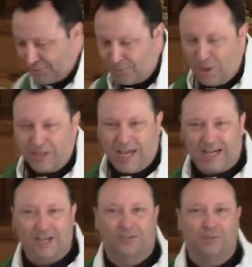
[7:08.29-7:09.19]
small
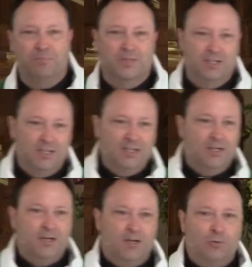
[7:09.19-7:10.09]
catechism.
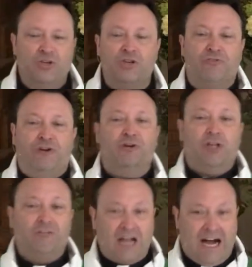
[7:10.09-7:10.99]
We should fear and
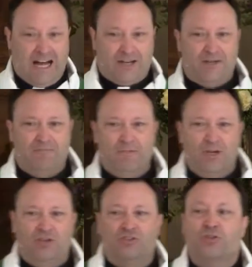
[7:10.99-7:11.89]
love God
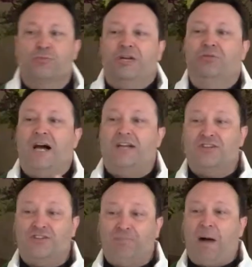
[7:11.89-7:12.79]
so that we do not
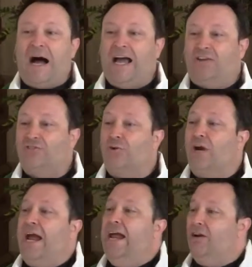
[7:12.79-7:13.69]
despise
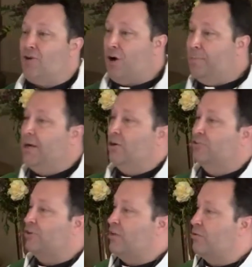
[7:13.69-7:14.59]
or anger our
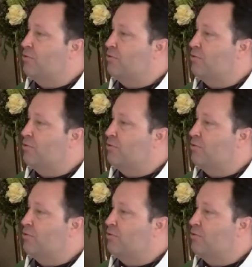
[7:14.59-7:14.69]
parents and other